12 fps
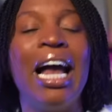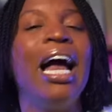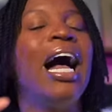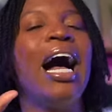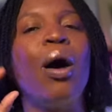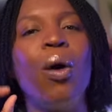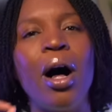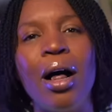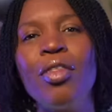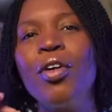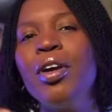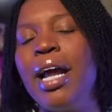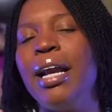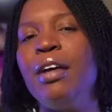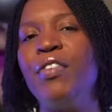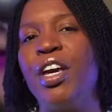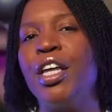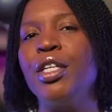how other
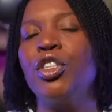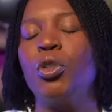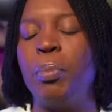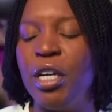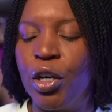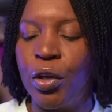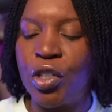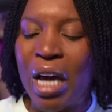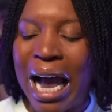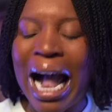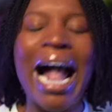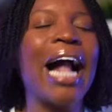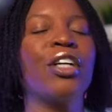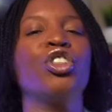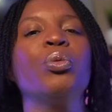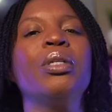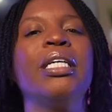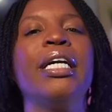native English speakers
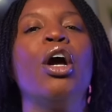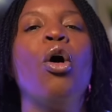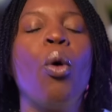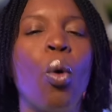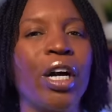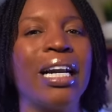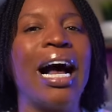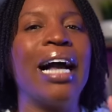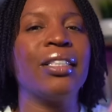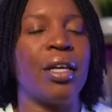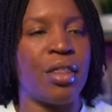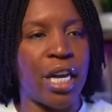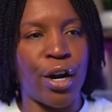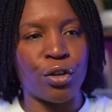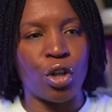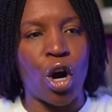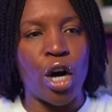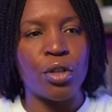actually organize
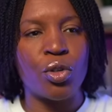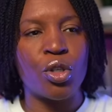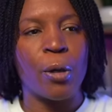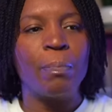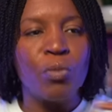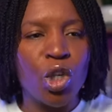their thoughts.